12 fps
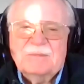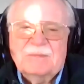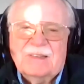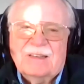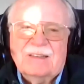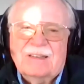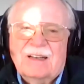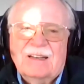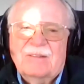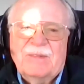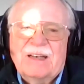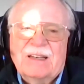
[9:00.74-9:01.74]
Yeah.
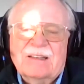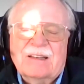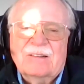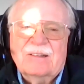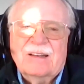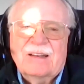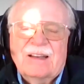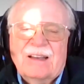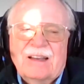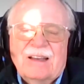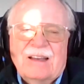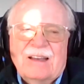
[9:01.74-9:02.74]
I mean,
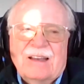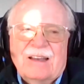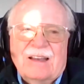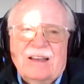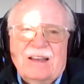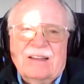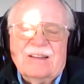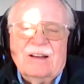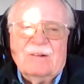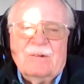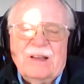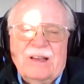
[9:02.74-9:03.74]
it's
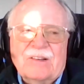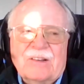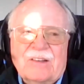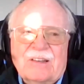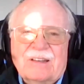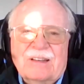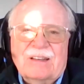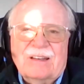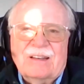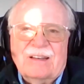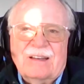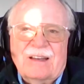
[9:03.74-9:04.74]
outrageous.
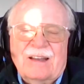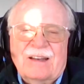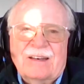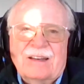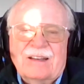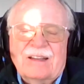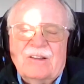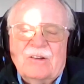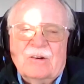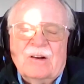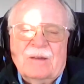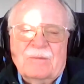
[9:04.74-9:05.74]
And
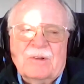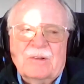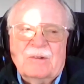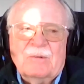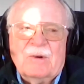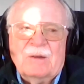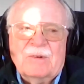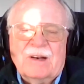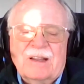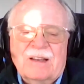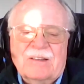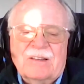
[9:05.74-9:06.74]
you're absolutely right. What
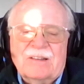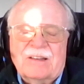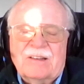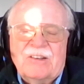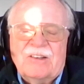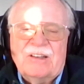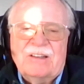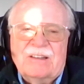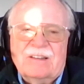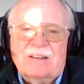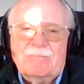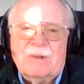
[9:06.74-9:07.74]
it does is it
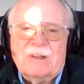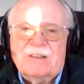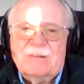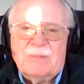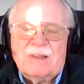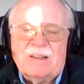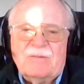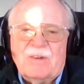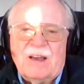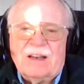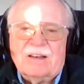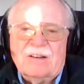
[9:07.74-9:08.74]
gins up the sympathy
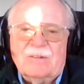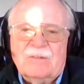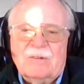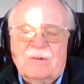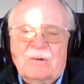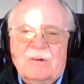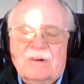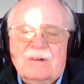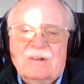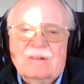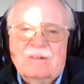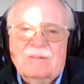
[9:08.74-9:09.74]
factor for
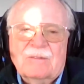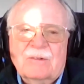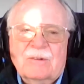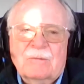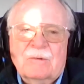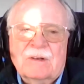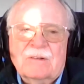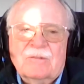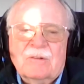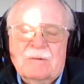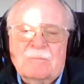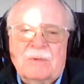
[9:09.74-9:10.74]

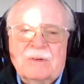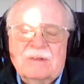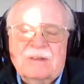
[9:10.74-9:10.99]
Trump.